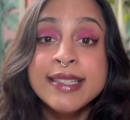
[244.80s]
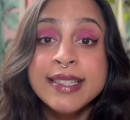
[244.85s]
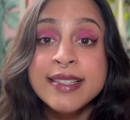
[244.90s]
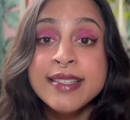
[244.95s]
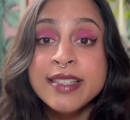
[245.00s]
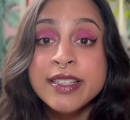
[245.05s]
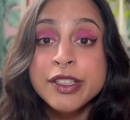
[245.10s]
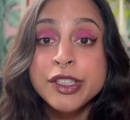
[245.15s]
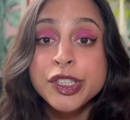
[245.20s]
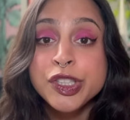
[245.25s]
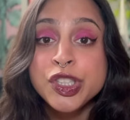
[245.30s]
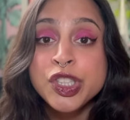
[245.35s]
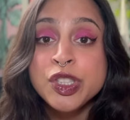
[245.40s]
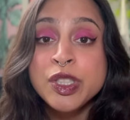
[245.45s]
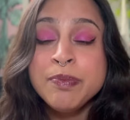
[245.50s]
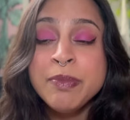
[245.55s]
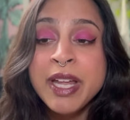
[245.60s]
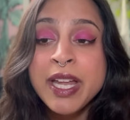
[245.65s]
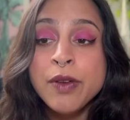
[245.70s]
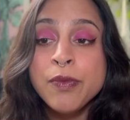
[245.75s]

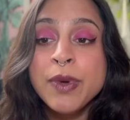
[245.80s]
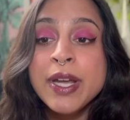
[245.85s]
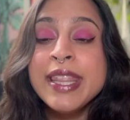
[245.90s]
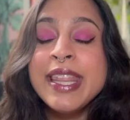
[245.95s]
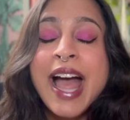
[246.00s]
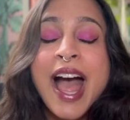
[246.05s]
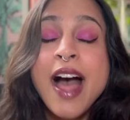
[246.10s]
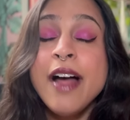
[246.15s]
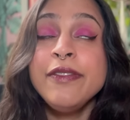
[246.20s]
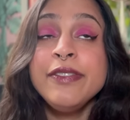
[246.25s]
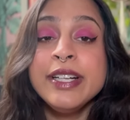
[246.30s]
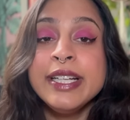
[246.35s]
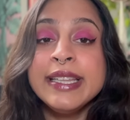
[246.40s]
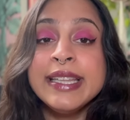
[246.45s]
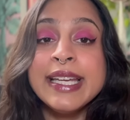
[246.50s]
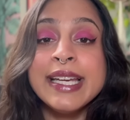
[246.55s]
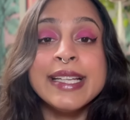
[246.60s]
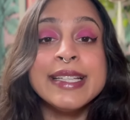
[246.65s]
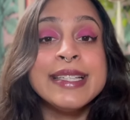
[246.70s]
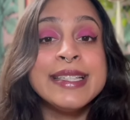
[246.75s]
disillusionment with
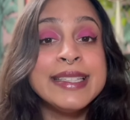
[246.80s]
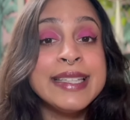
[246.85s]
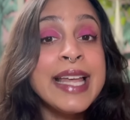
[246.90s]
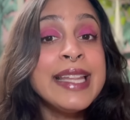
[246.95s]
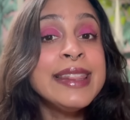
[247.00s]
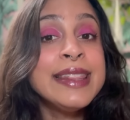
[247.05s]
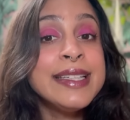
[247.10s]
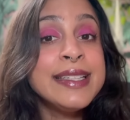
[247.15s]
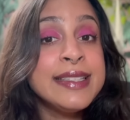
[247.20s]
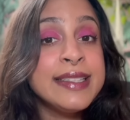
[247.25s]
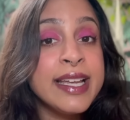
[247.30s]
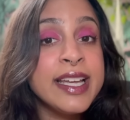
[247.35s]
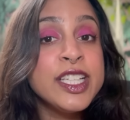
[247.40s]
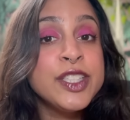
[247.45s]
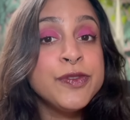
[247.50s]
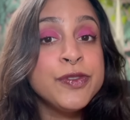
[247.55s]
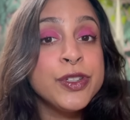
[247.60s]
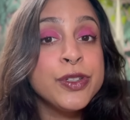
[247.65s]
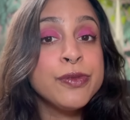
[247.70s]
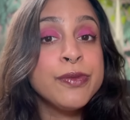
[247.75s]
everything set the
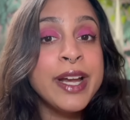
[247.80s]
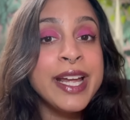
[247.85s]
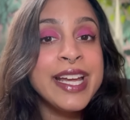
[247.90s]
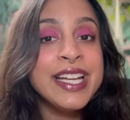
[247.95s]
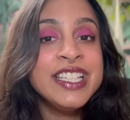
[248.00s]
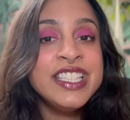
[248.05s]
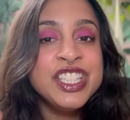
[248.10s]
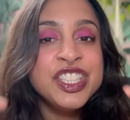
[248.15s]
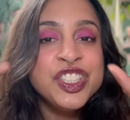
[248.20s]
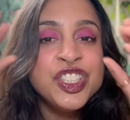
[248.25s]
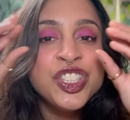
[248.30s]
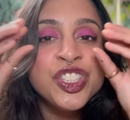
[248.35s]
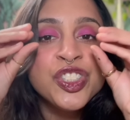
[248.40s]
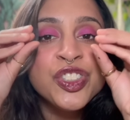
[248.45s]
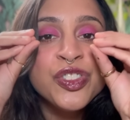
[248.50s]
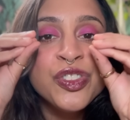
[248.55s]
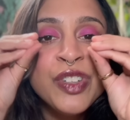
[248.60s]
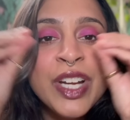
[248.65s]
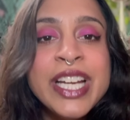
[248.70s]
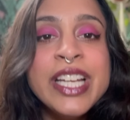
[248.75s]
stage for Reagan to
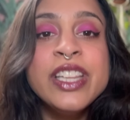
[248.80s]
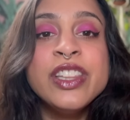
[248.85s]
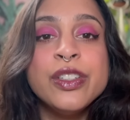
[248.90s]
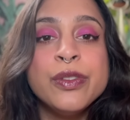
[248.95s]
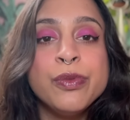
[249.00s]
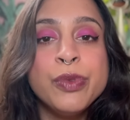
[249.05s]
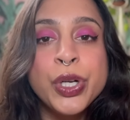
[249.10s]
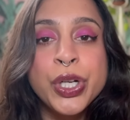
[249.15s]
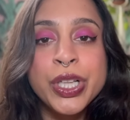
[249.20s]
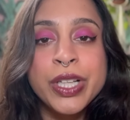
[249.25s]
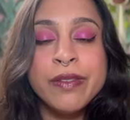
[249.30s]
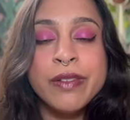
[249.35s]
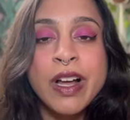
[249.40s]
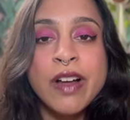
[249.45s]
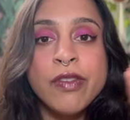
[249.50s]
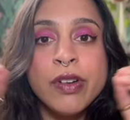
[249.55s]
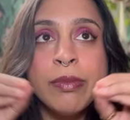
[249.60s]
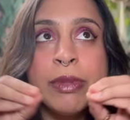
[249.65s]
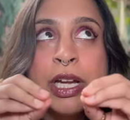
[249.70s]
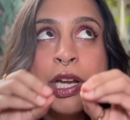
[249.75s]
shrink the role of
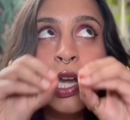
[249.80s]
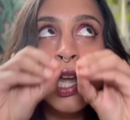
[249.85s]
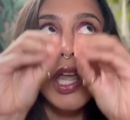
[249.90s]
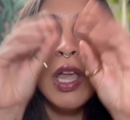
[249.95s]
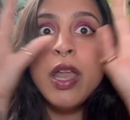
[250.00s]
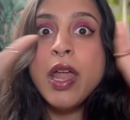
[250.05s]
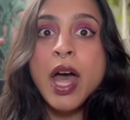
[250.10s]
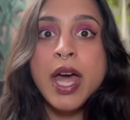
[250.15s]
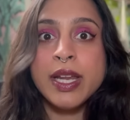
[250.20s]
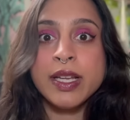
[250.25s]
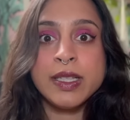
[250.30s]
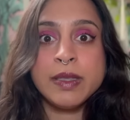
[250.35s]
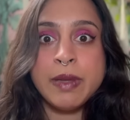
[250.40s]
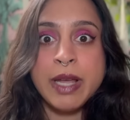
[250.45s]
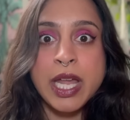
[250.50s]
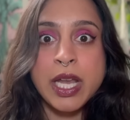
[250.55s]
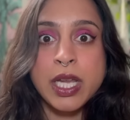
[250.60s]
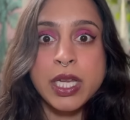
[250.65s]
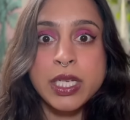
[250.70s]
government, not expand